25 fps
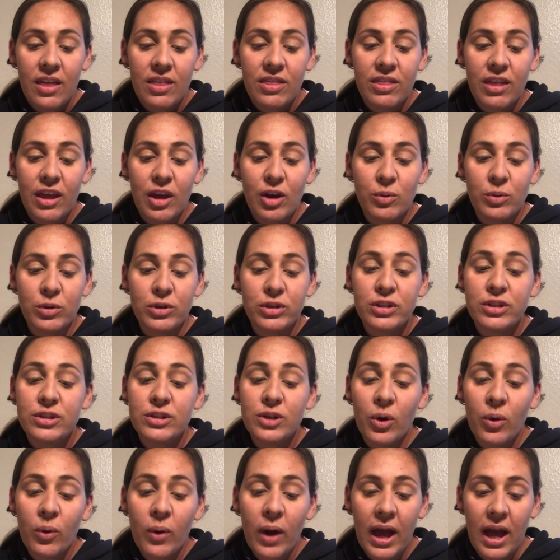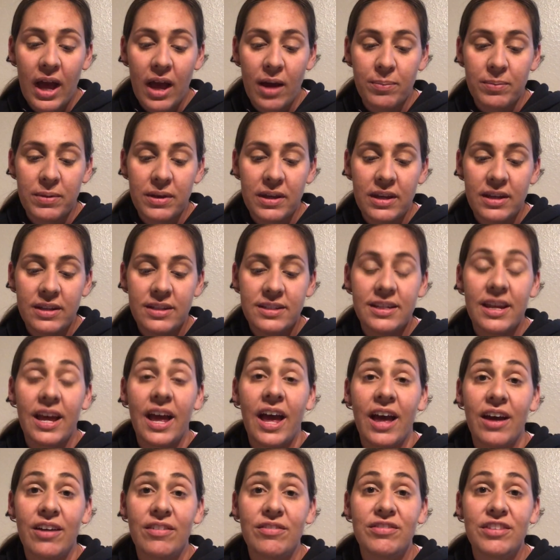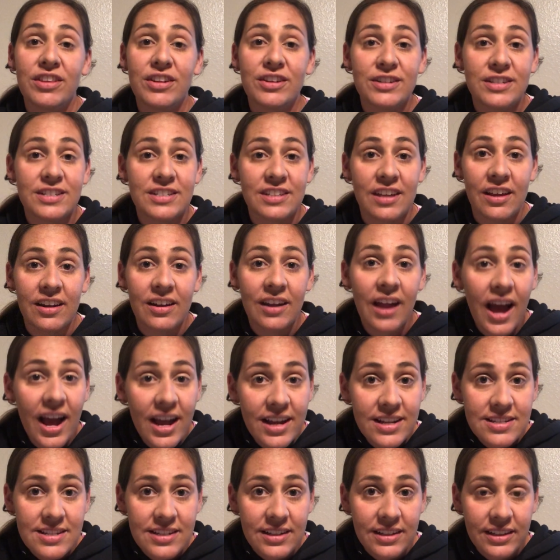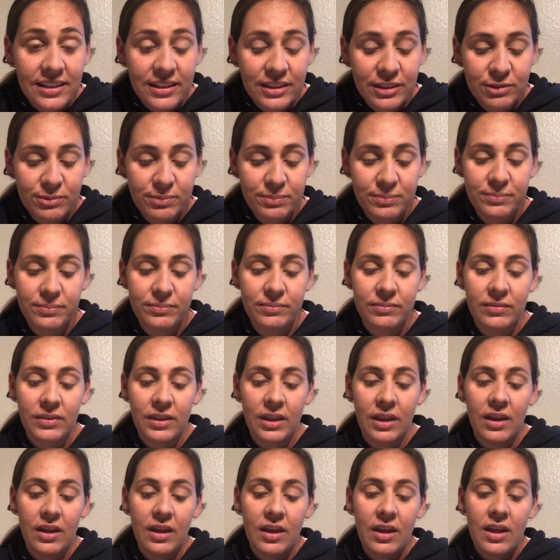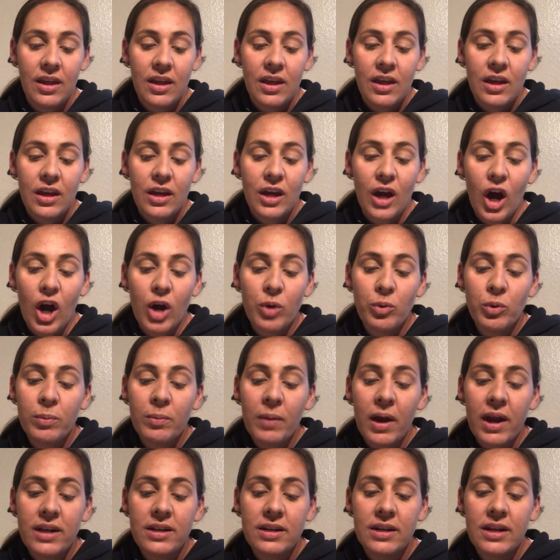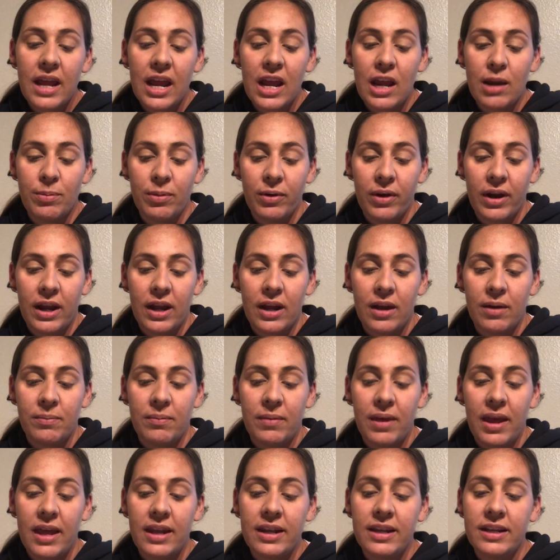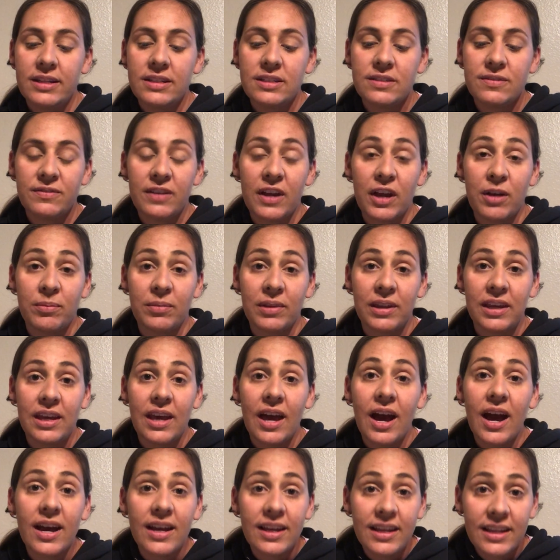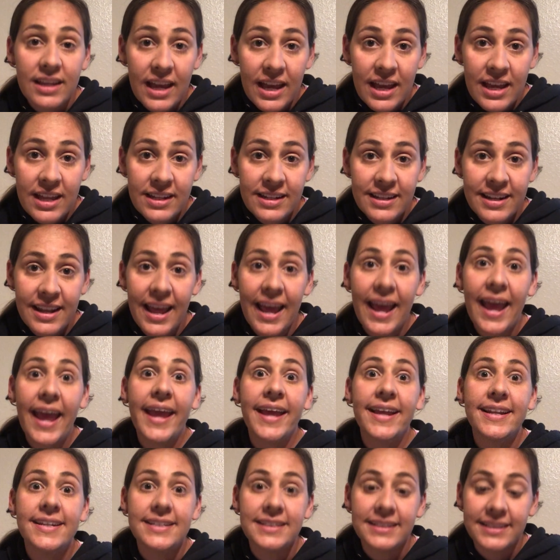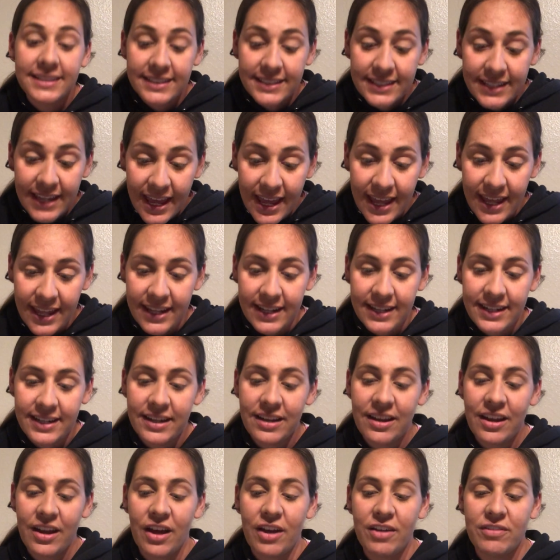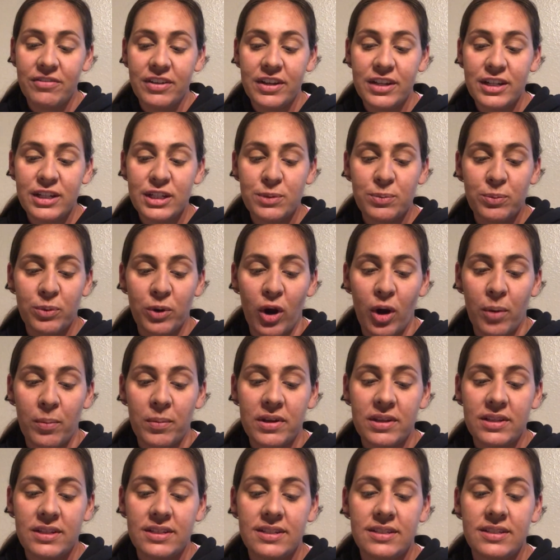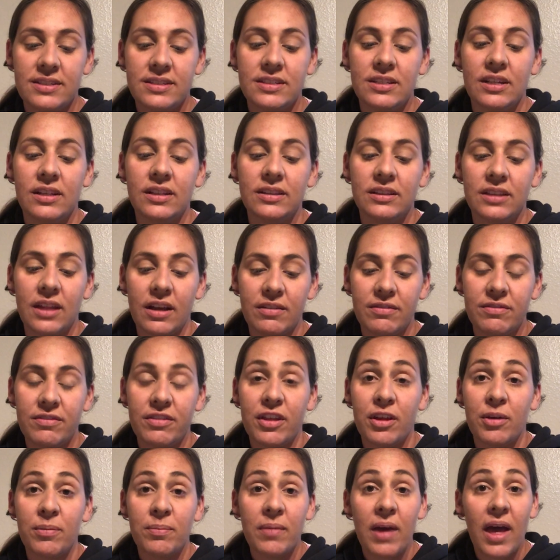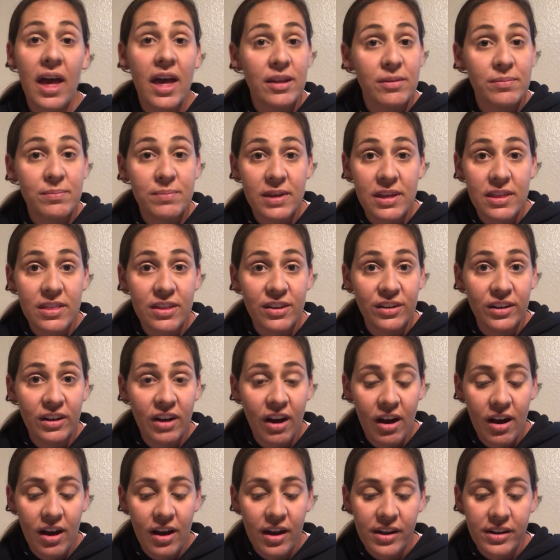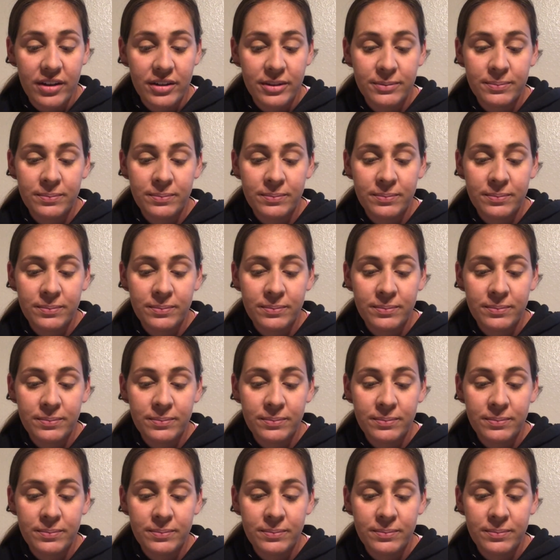They were so happy to have their son Isaac. God reminded Abraham and his family again and again of his promise to love them and be their God.